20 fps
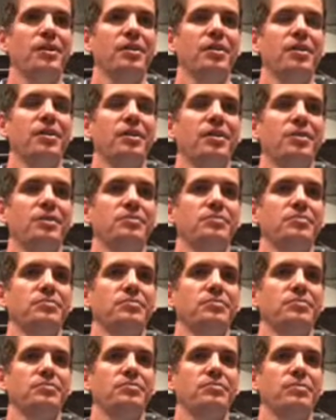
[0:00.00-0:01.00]
um,
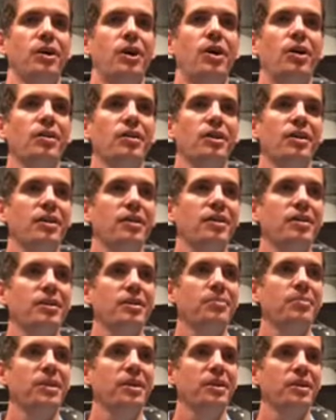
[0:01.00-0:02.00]
Allah
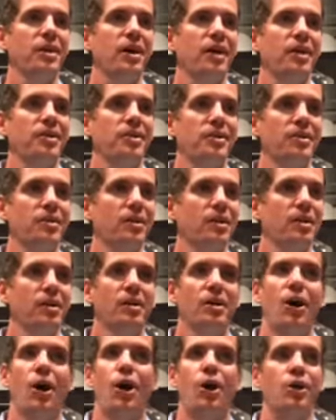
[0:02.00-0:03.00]
could be a liar,
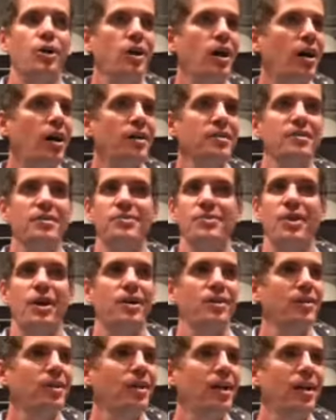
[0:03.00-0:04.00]
our God does
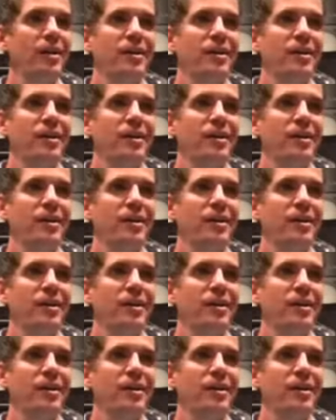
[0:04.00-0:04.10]
not lie.